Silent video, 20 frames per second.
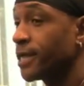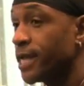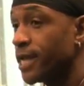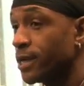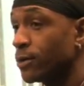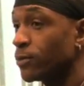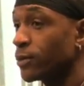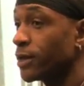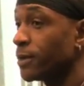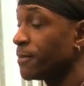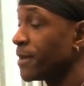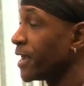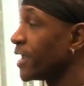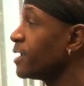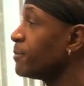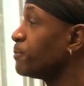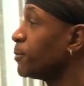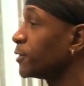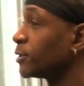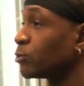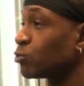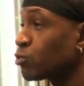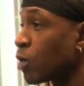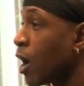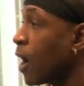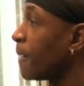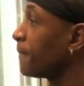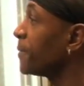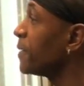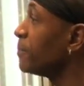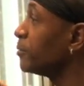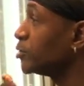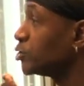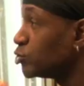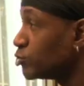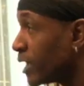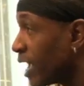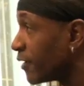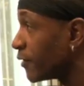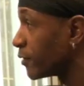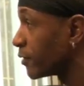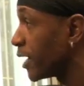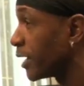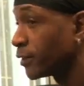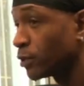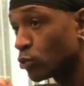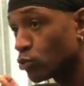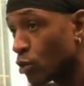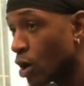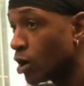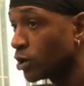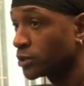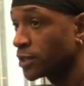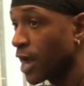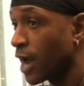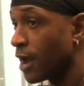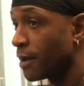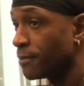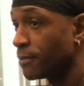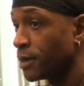Keenan would get mad. He put the wrong people together at the wrong time.